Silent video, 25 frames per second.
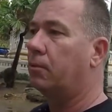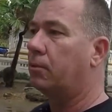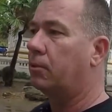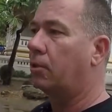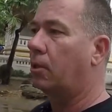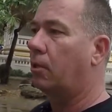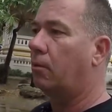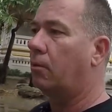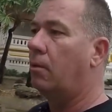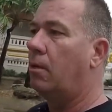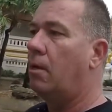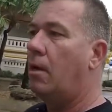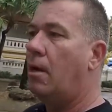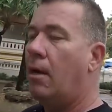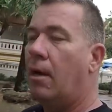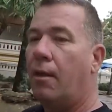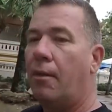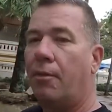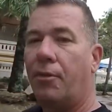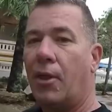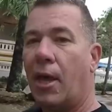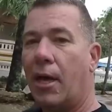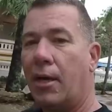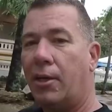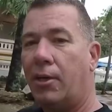So
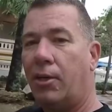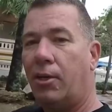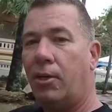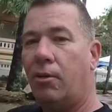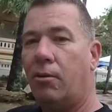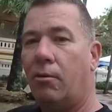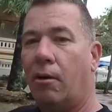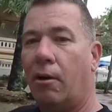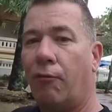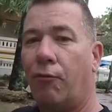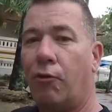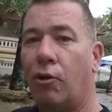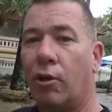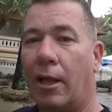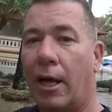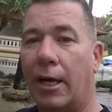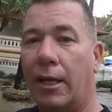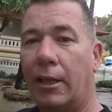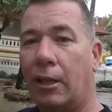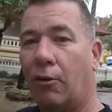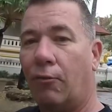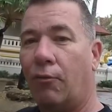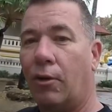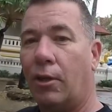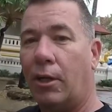Thank you. If you
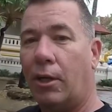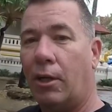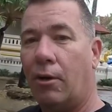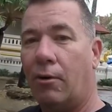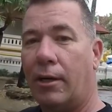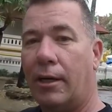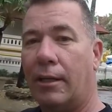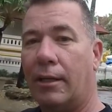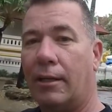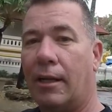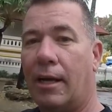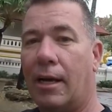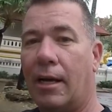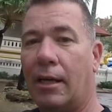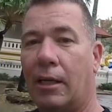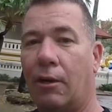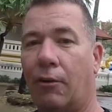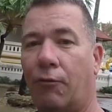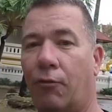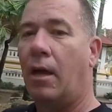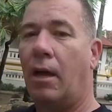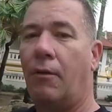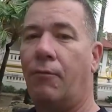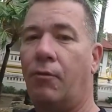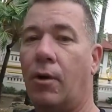liked the video, hit like.
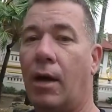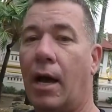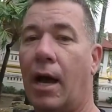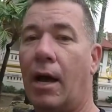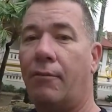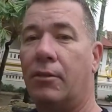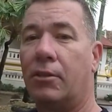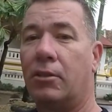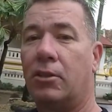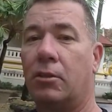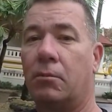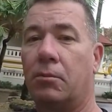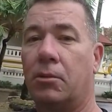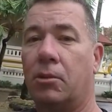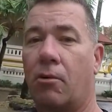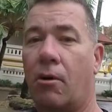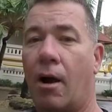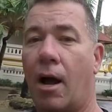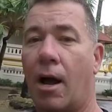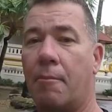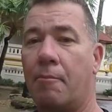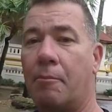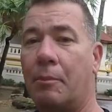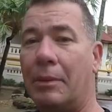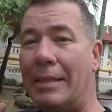If you haven't
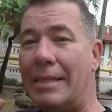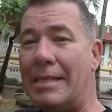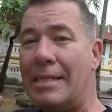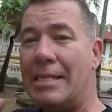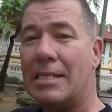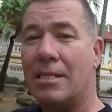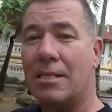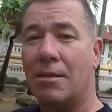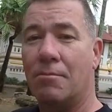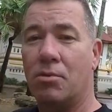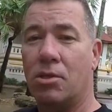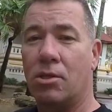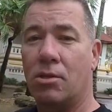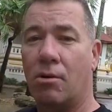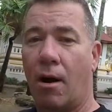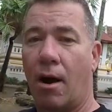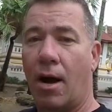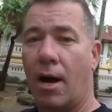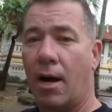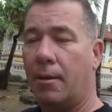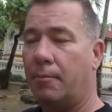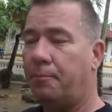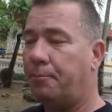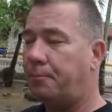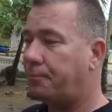subscribed, please
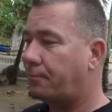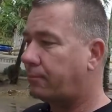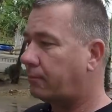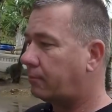subscribe.